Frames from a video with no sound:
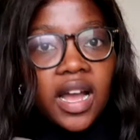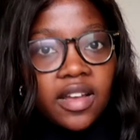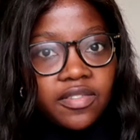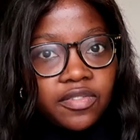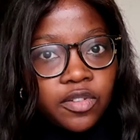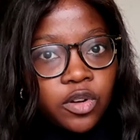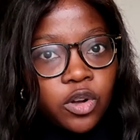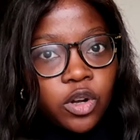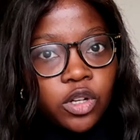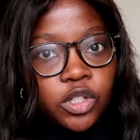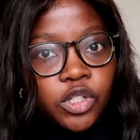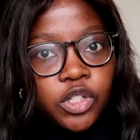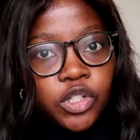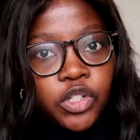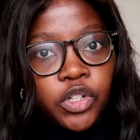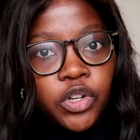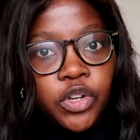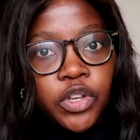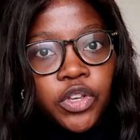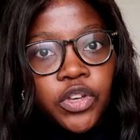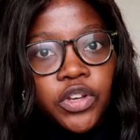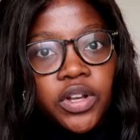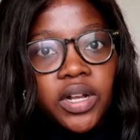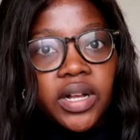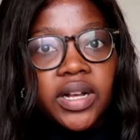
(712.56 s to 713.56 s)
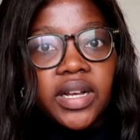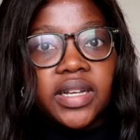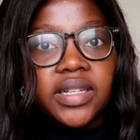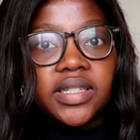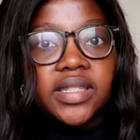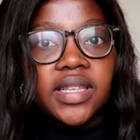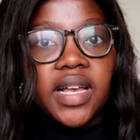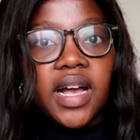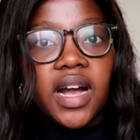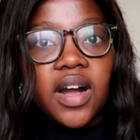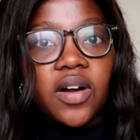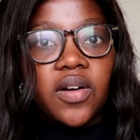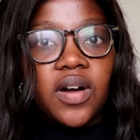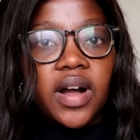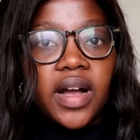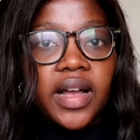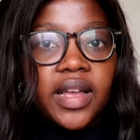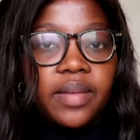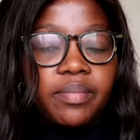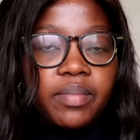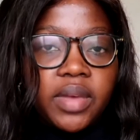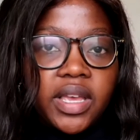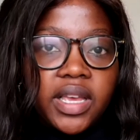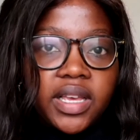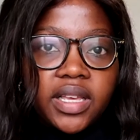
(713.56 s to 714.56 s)
I forgot to show you guys how
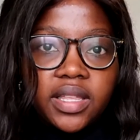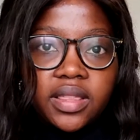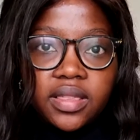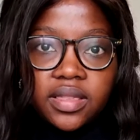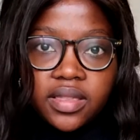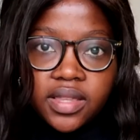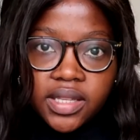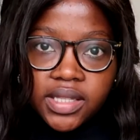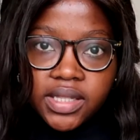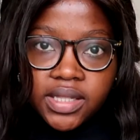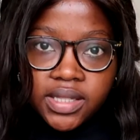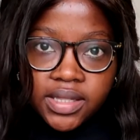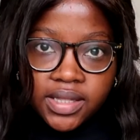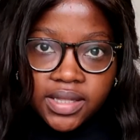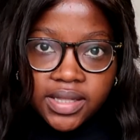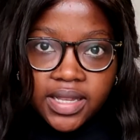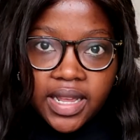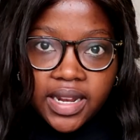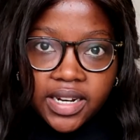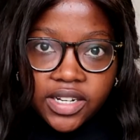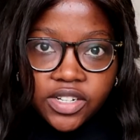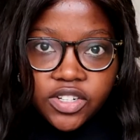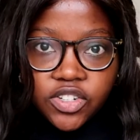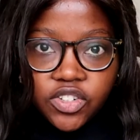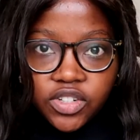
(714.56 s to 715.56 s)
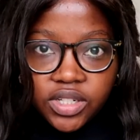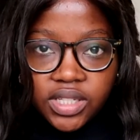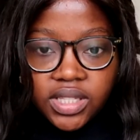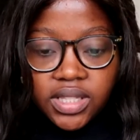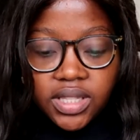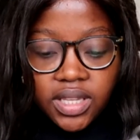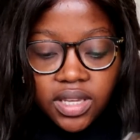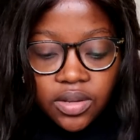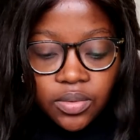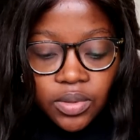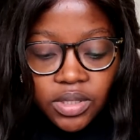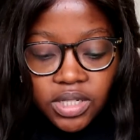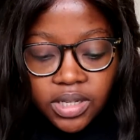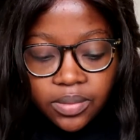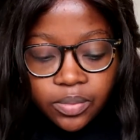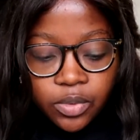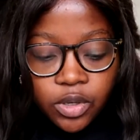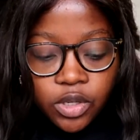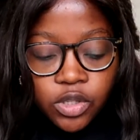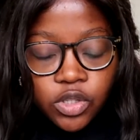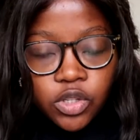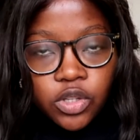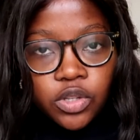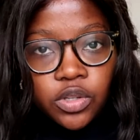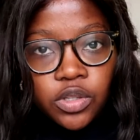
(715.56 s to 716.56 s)
I make this salad dressing, which I'm
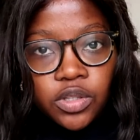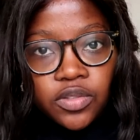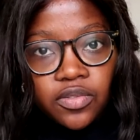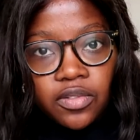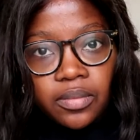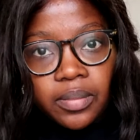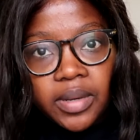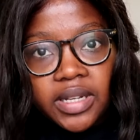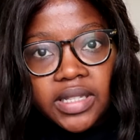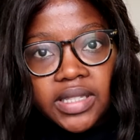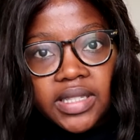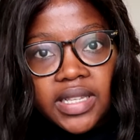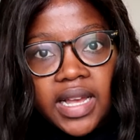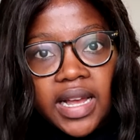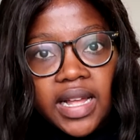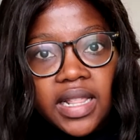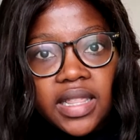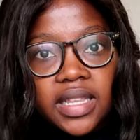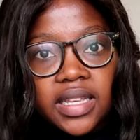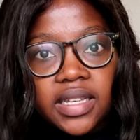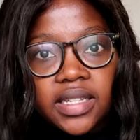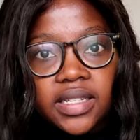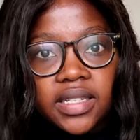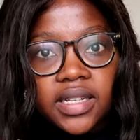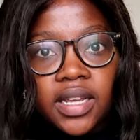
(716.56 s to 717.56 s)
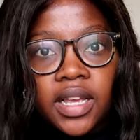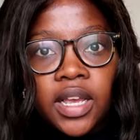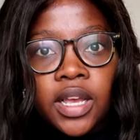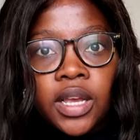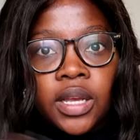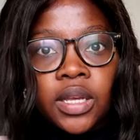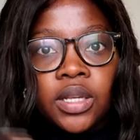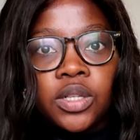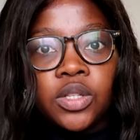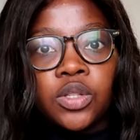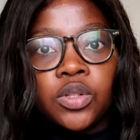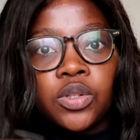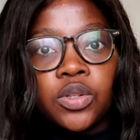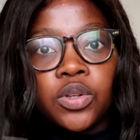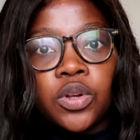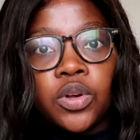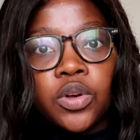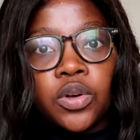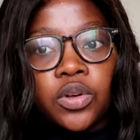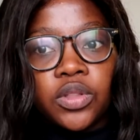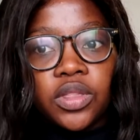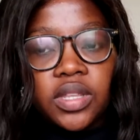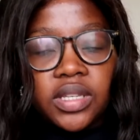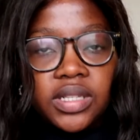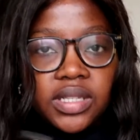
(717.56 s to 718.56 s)
going to use for my salad.
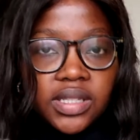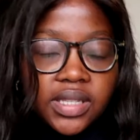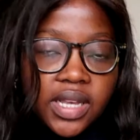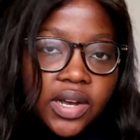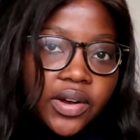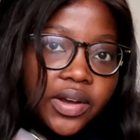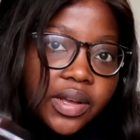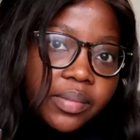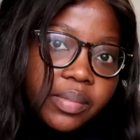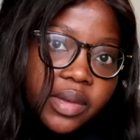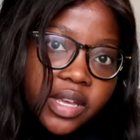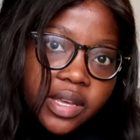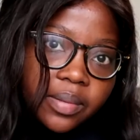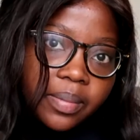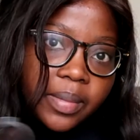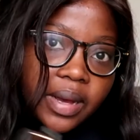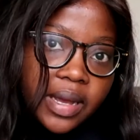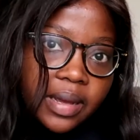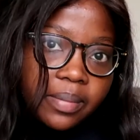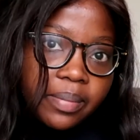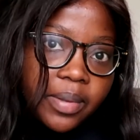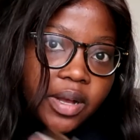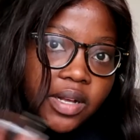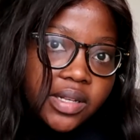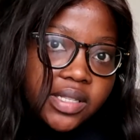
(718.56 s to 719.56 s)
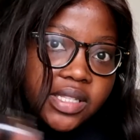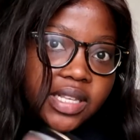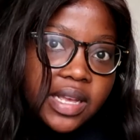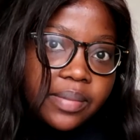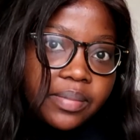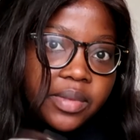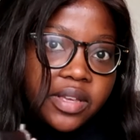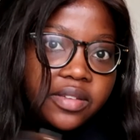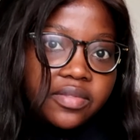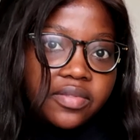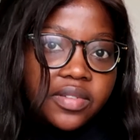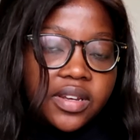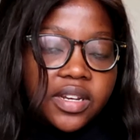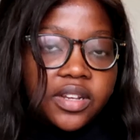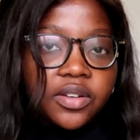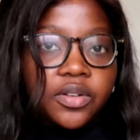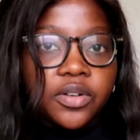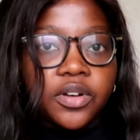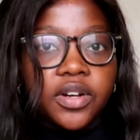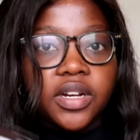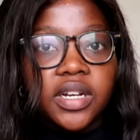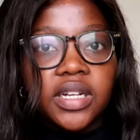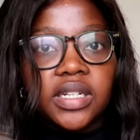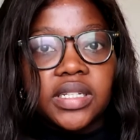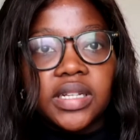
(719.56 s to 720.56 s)
So this is how I make my balsamic
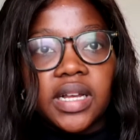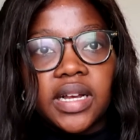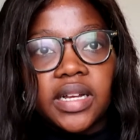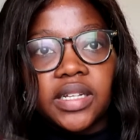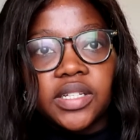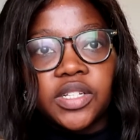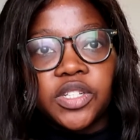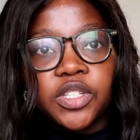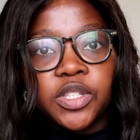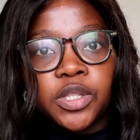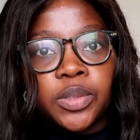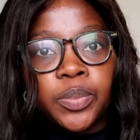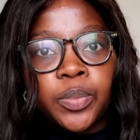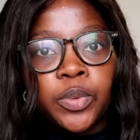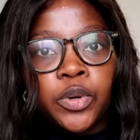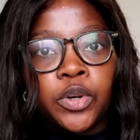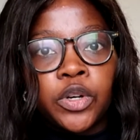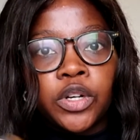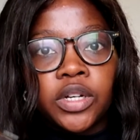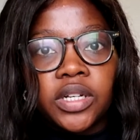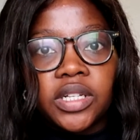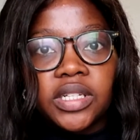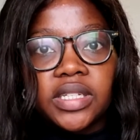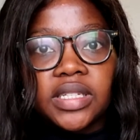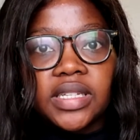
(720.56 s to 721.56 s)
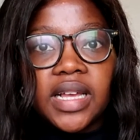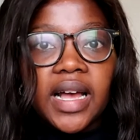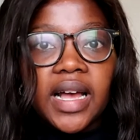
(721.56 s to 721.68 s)
vinaigrette. I just put